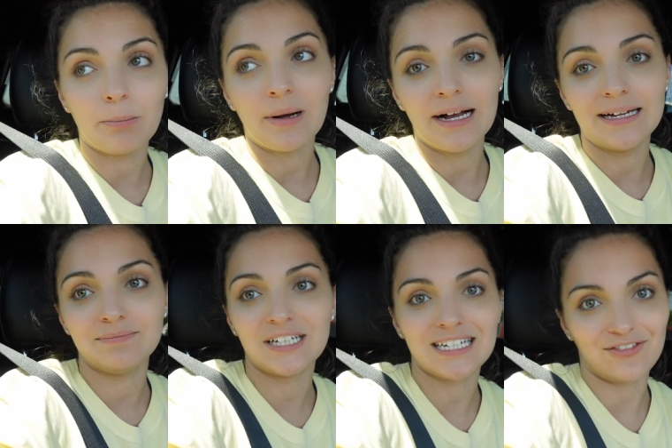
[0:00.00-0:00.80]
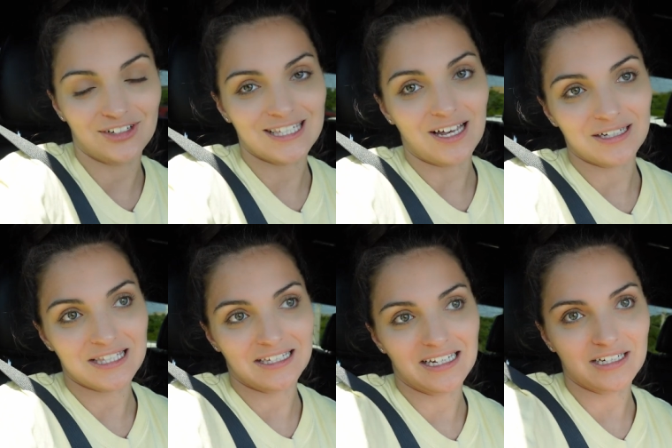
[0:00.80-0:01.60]
but it definitely sucks
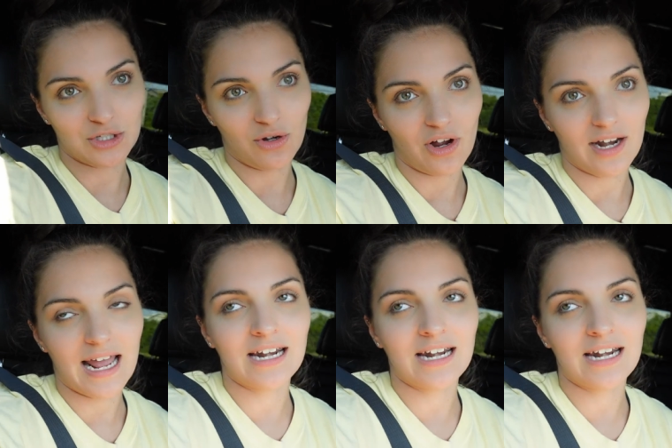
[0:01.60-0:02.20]
that like it's all gone.